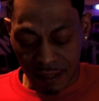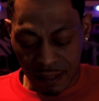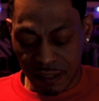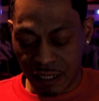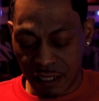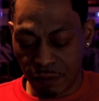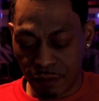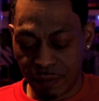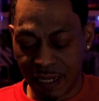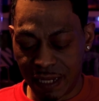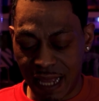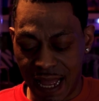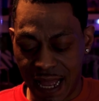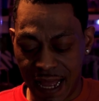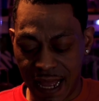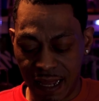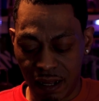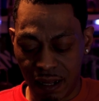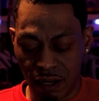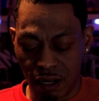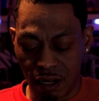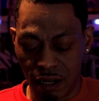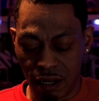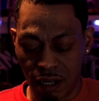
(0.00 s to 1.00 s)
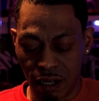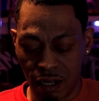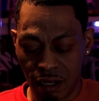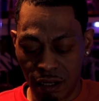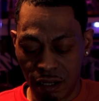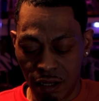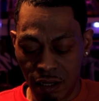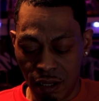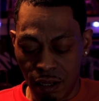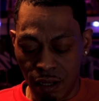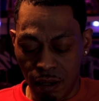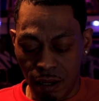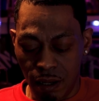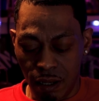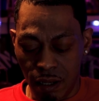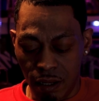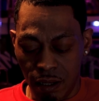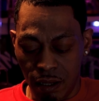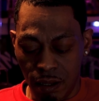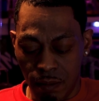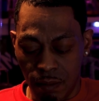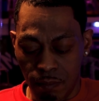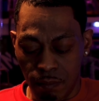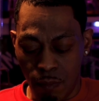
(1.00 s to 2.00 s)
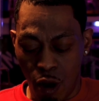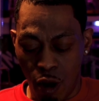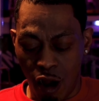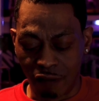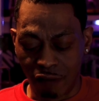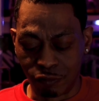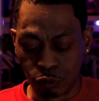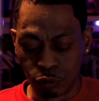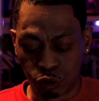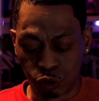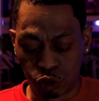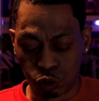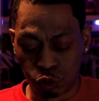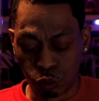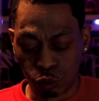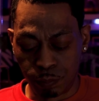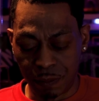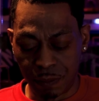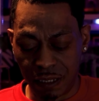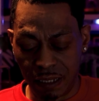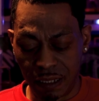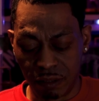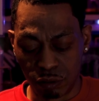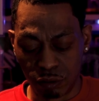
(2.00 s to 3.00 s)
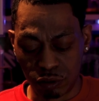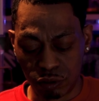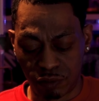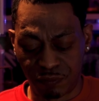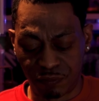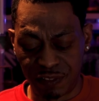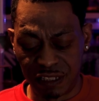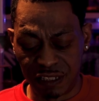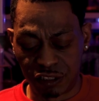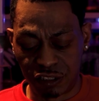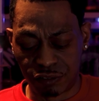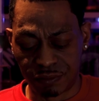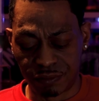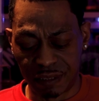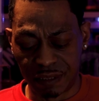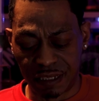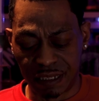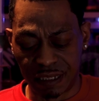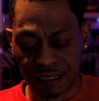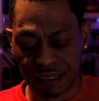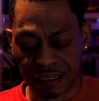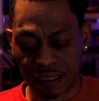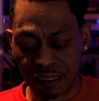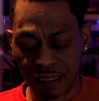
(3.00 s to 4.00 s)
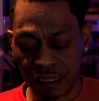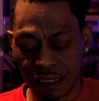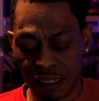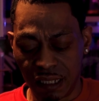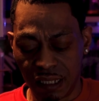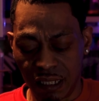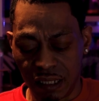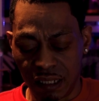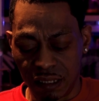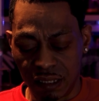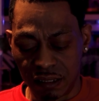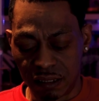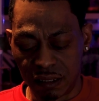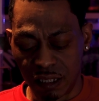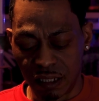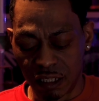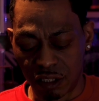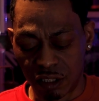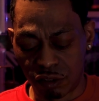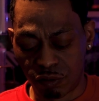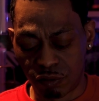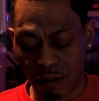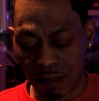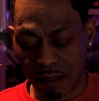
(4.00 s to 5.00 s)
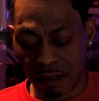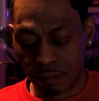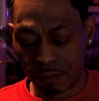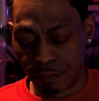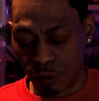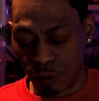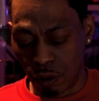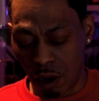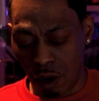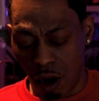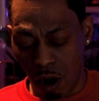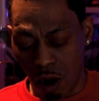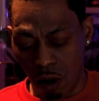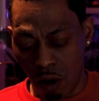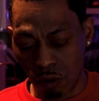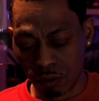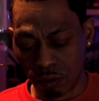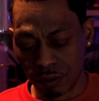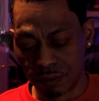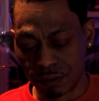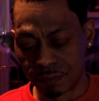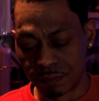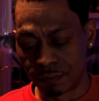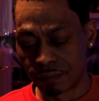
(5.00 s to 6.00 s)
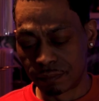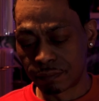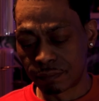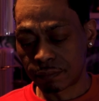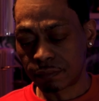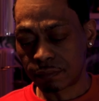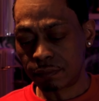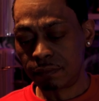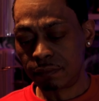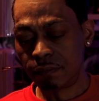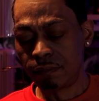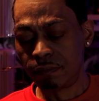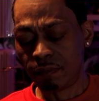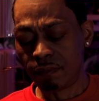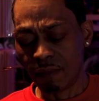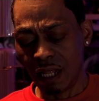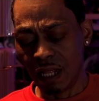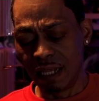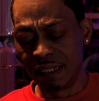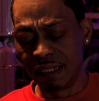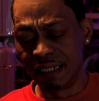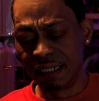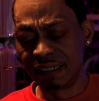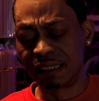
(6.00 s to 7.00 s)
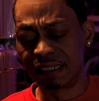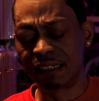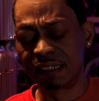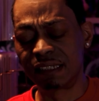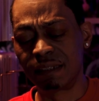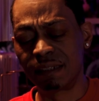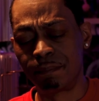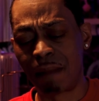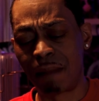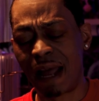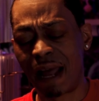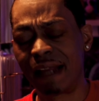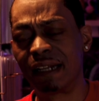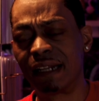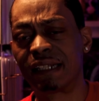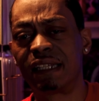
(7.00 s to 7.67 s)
Then we got uh Marvel superheroes featuring the Incredible Hulk. And this is a minor